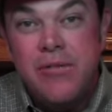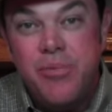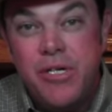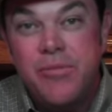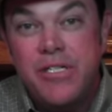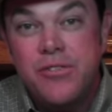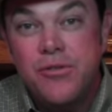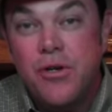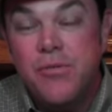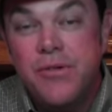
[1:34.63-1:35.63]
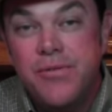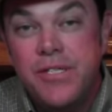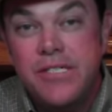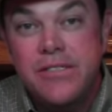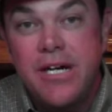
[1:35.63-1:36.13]
and pretty much normal for
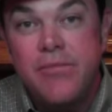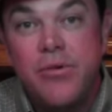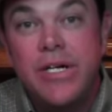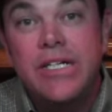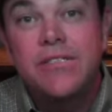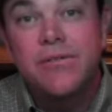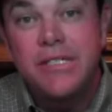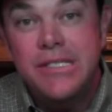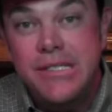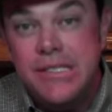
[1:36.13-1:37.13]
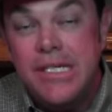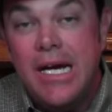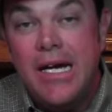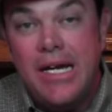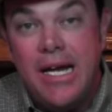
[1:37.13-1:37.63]
this time of week. So we still
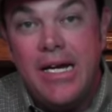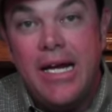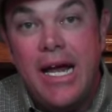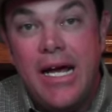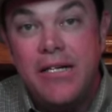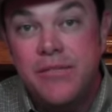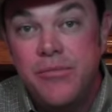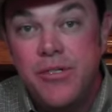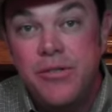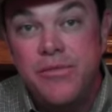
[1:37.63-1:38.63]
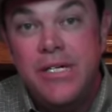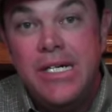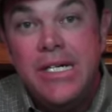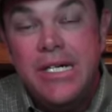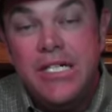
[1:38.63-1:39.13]
got a lot of cattle to move,
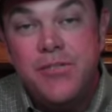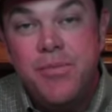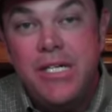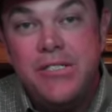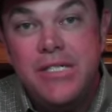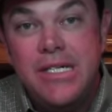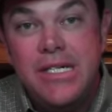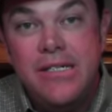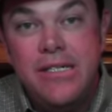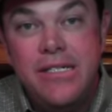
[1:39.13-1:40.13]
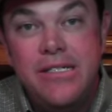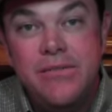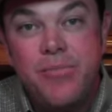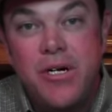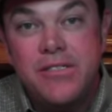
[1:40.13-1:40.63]
especially in
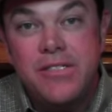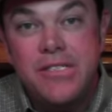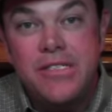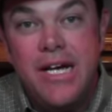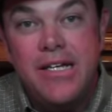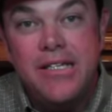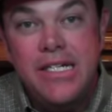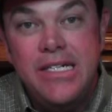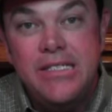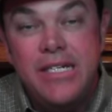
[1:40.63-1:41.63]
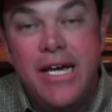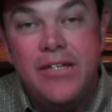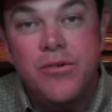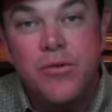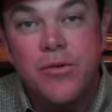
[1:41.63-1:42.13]
the parts of the southeast that
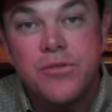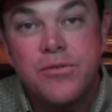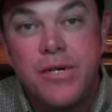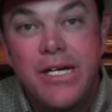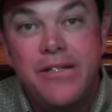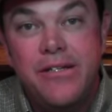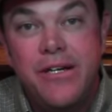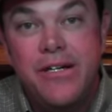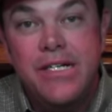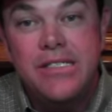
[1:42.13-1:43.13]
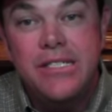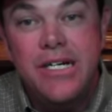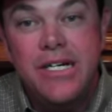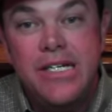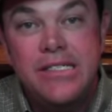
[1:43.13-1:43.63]
had the worst weather there in
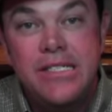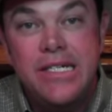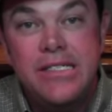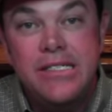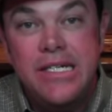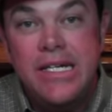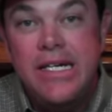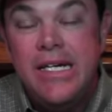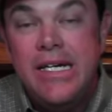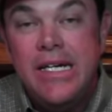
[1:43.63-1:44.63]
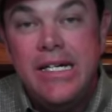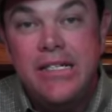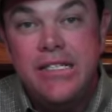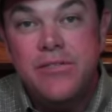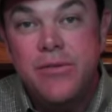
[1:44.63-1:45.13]
Kentucky and Tennessee.
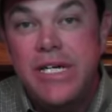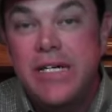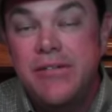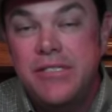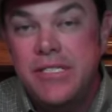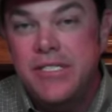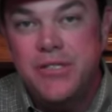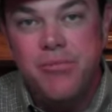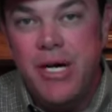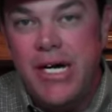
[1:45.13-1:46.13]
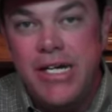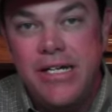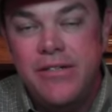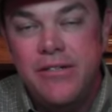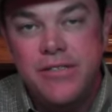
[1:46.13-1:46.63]
And this week it was just so
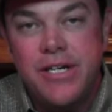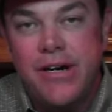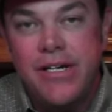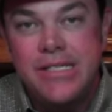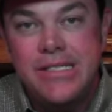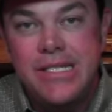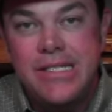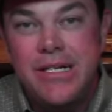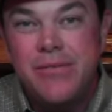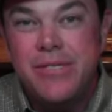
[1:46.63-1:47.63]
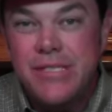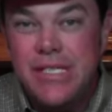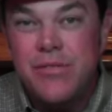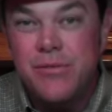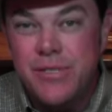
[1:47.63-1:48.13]
muddy in those areas that their
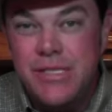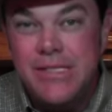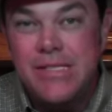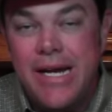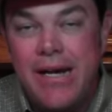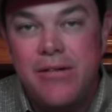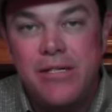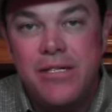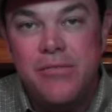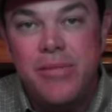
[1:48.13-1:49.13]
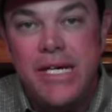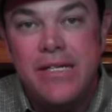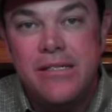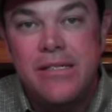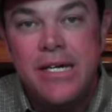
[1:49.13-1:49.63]
receipts were still down a little
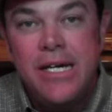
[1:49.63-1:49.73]
bit.